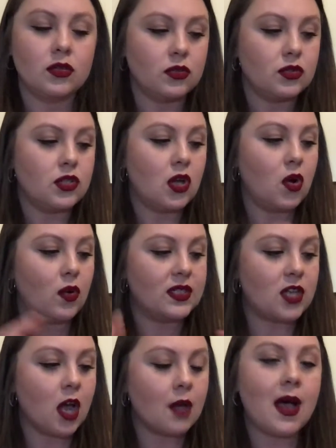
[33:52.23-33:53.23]
So
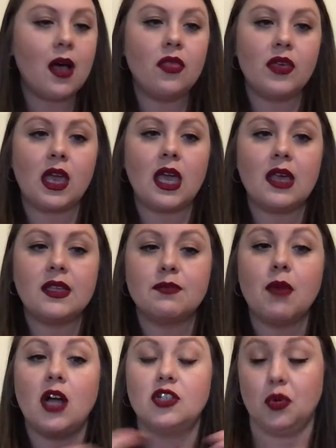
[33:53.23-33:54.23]
let's talk about these
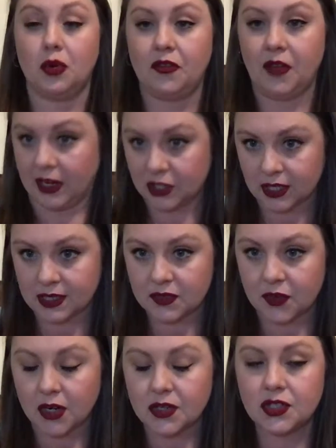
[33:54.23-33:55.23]
module reflections
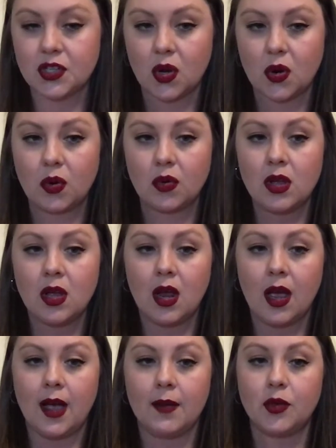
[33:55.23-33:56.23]
first. So
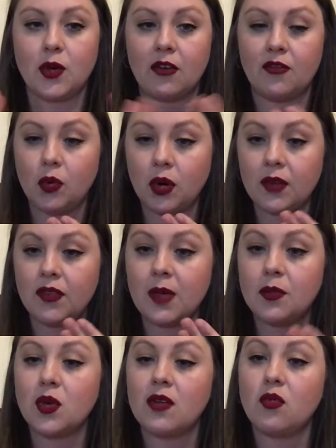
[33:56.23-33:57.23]
you have 4 of
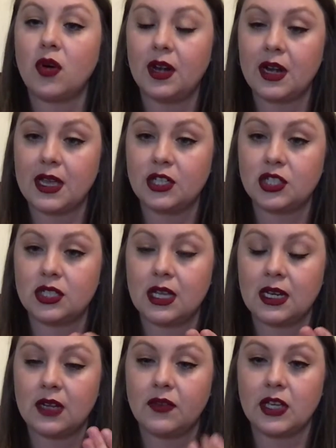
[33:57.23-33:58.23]
them. You have 1 at each
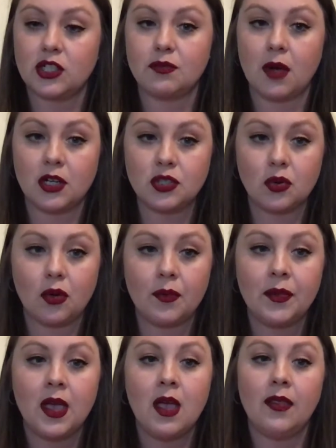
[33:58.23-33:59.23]
end of each
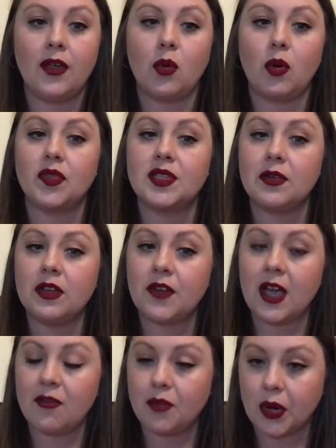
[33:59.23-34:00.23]
module. There were
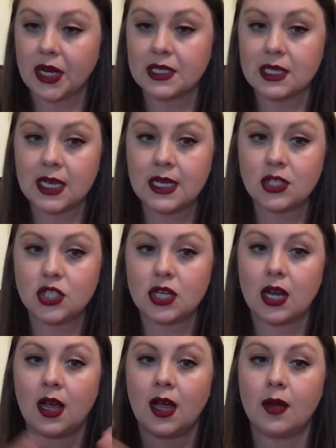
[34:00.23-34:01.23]
75 points each
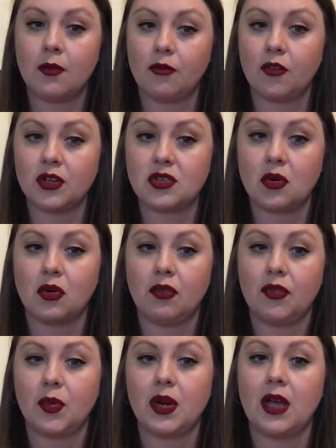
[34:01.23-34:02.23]
for a total
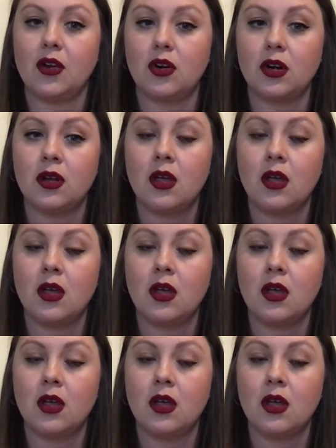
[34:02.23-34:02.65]
of 300